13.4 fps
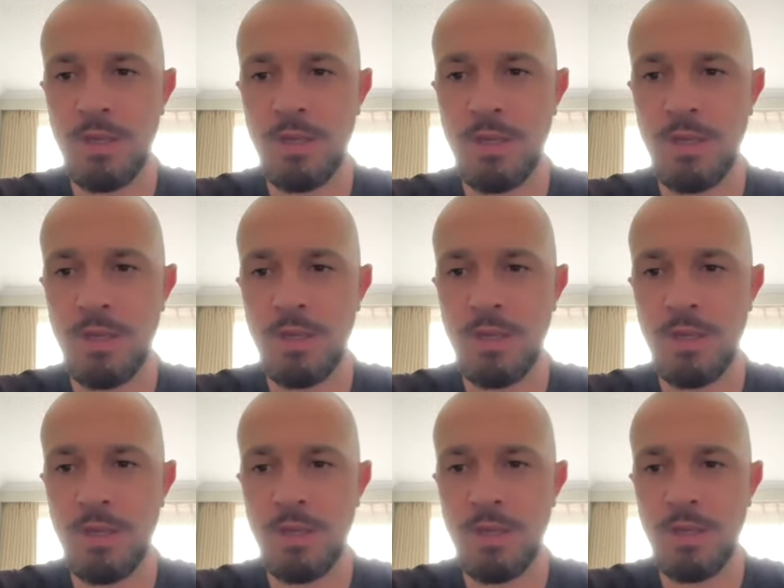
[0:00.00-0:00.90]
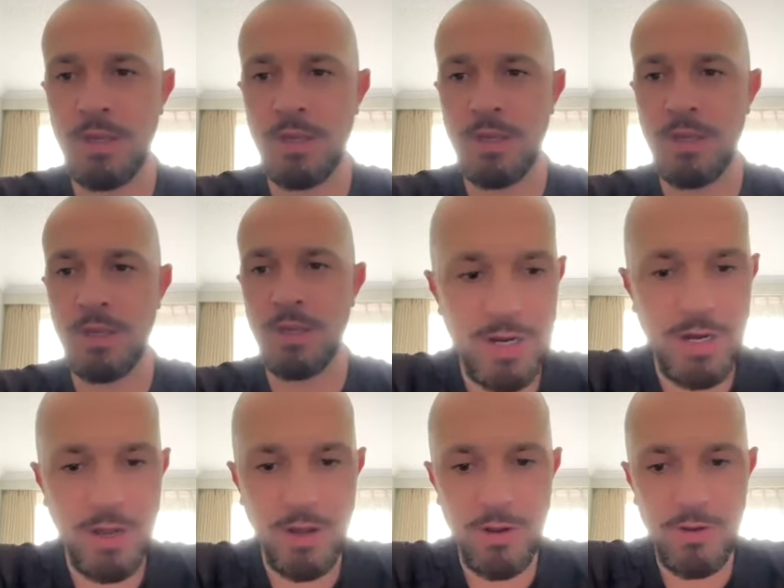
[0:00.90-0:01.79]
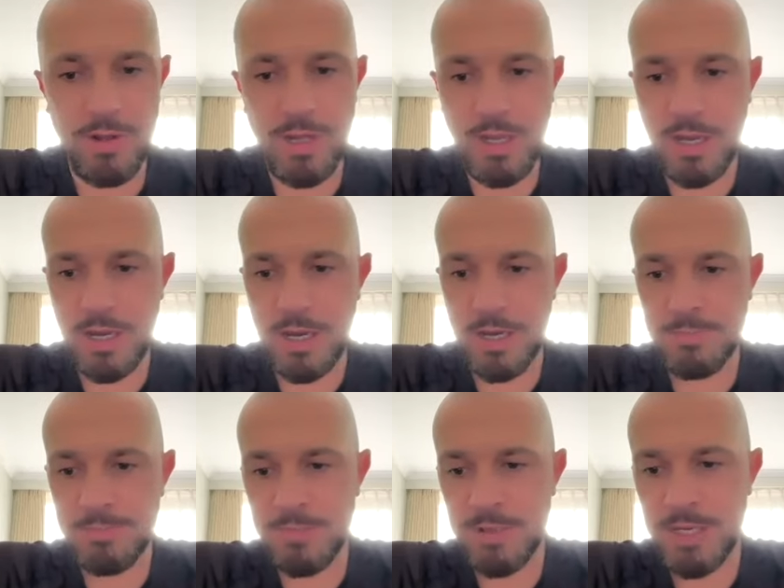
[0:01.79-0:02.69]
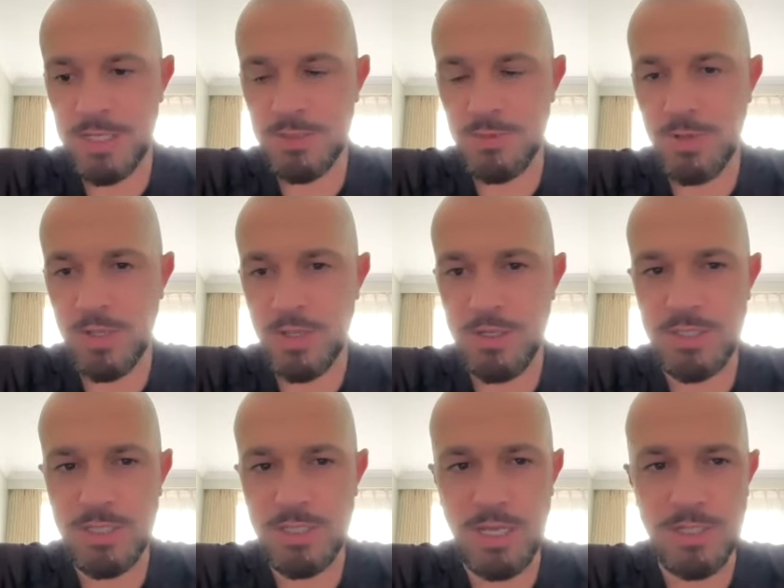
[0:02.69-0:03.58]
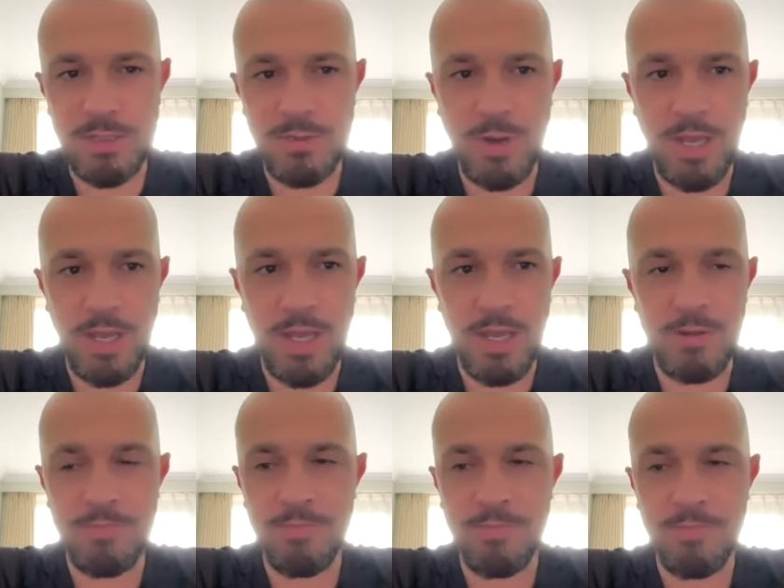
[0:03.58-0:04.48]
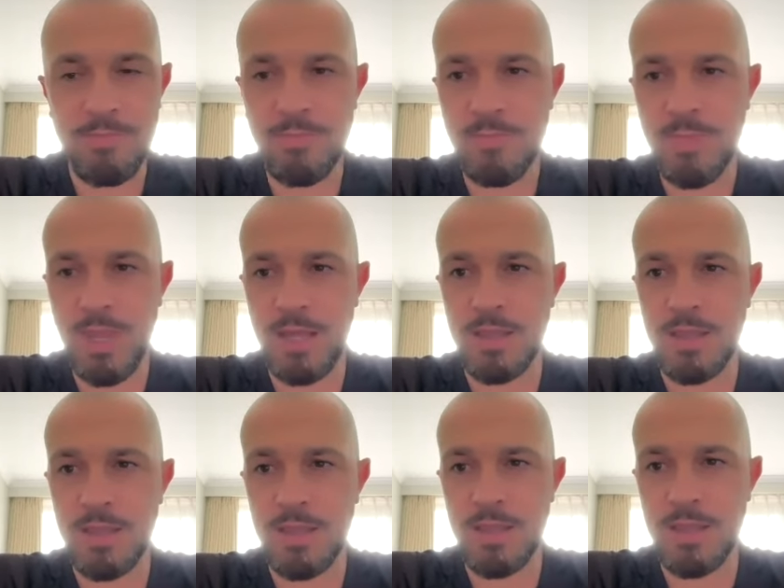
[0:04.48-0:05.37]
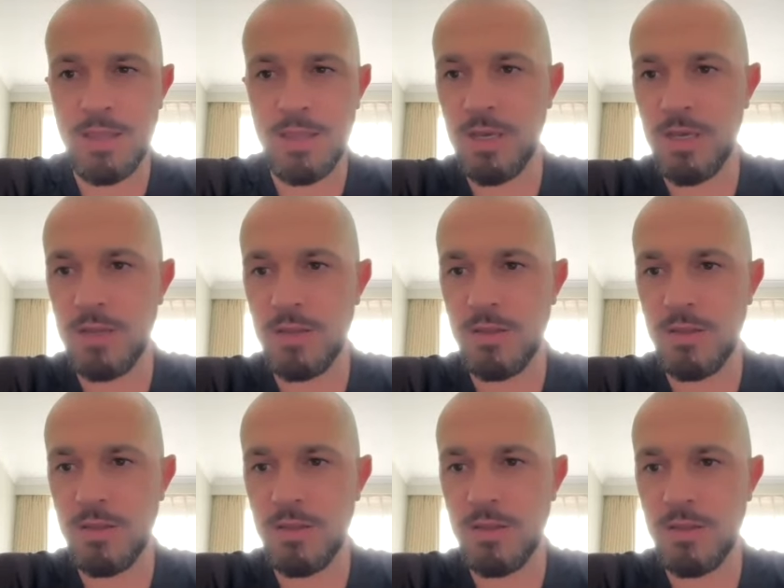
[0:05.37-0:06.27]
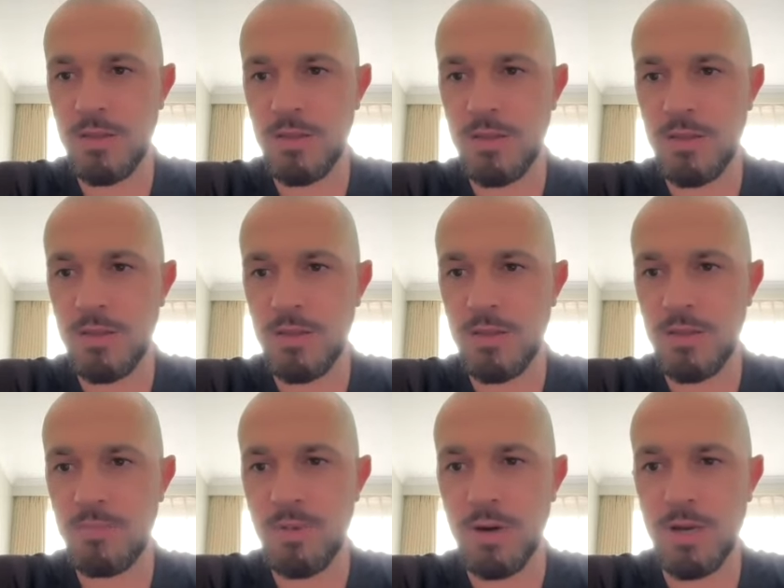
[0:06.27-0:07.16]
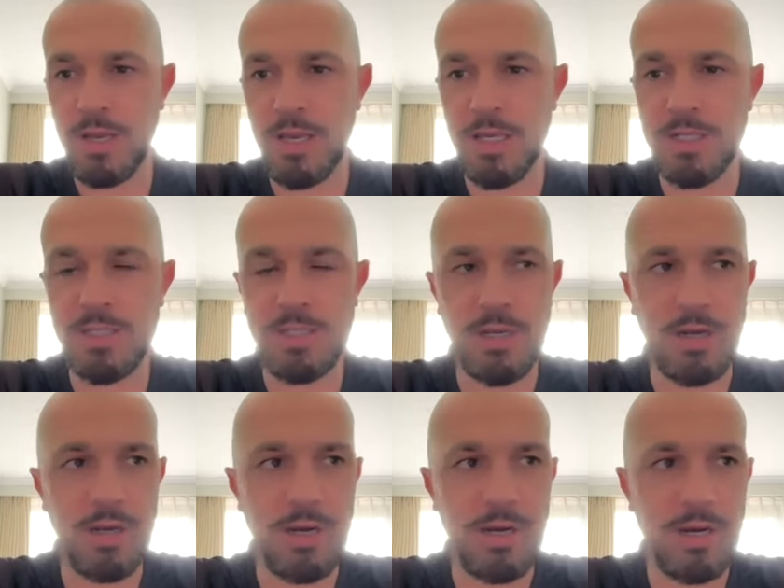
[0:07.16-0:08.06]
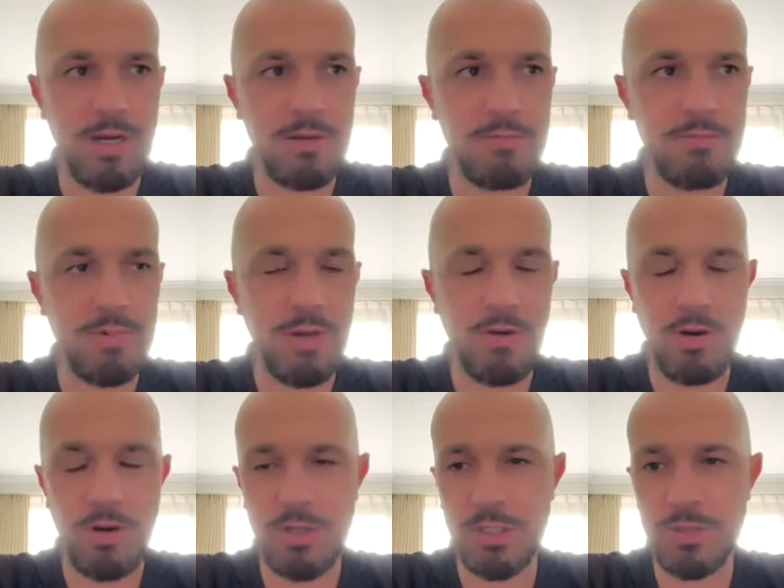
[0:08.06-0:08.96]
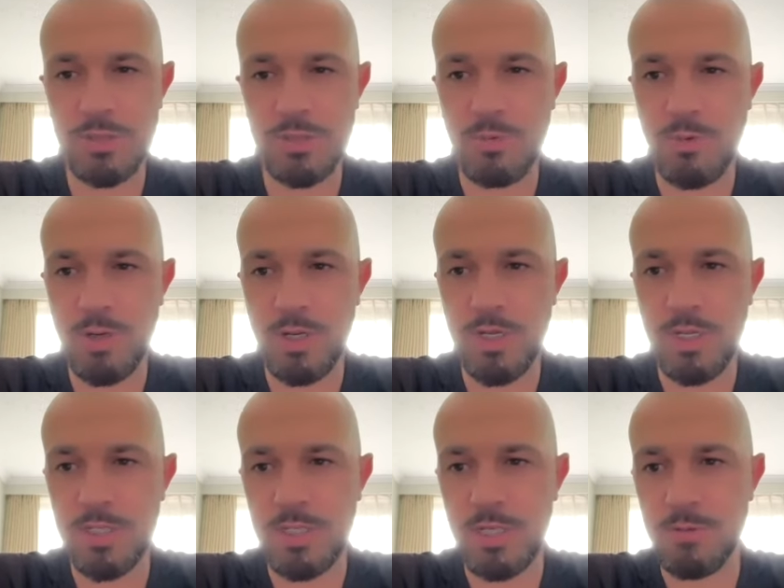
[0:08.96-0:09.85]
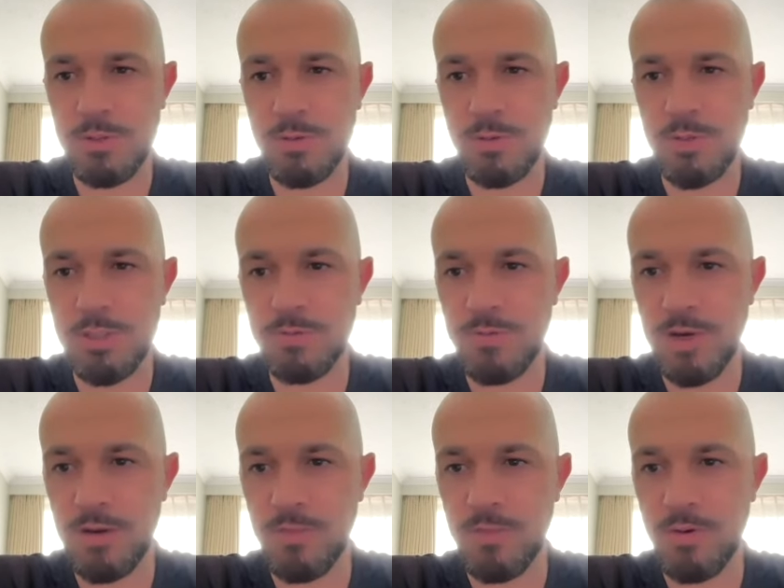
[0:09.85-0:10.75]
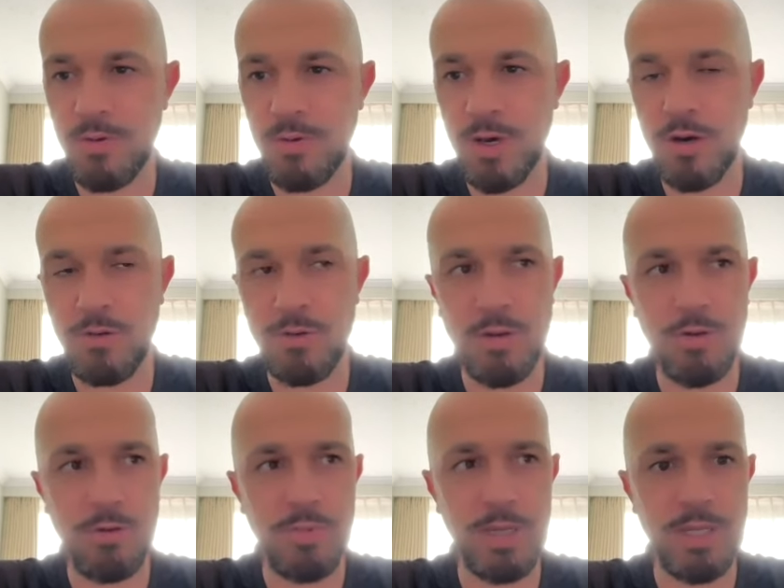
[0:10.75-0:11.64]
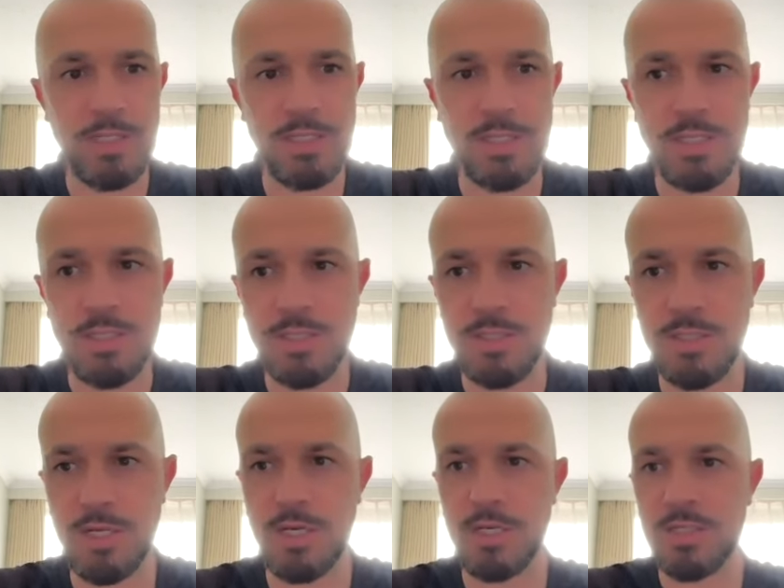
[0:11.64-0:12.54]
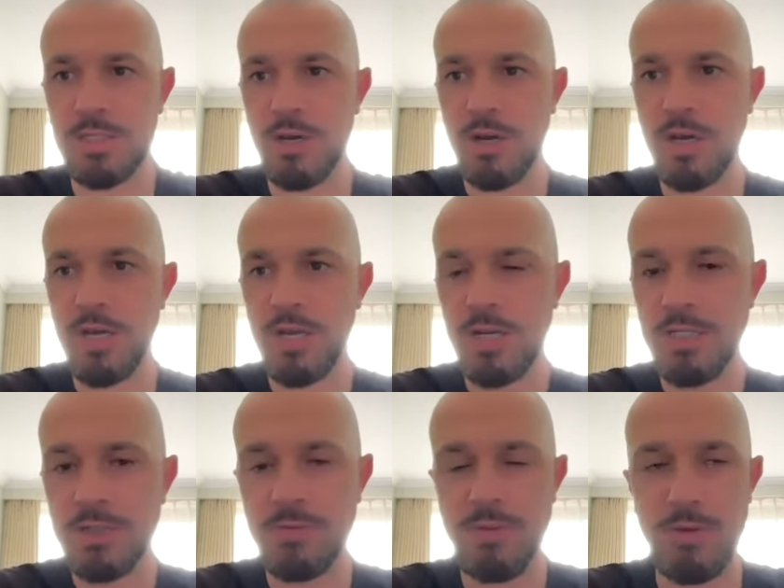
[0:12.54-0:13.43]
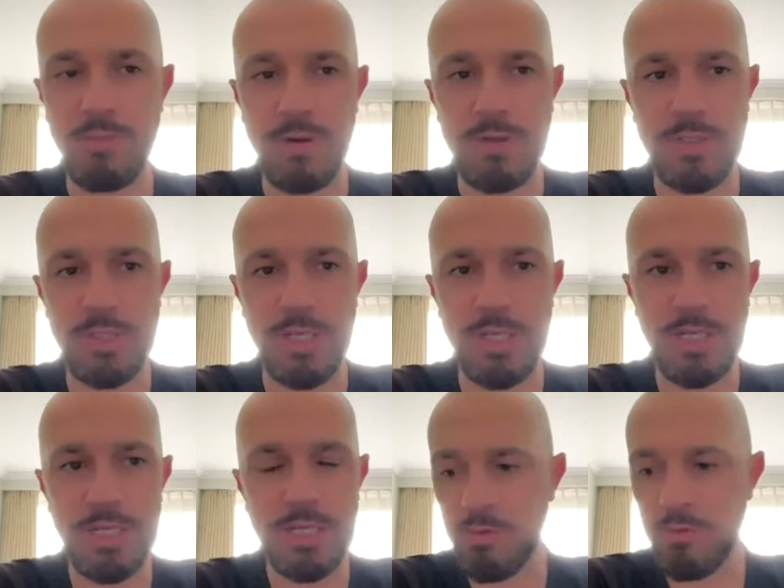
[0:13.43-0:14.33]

Yeah, I guess we'll never kind of really know. It's one of those things where at this time of year, the markets are a lot smaller in terms of what's available. The whole European season's kind of started and it's a few months in.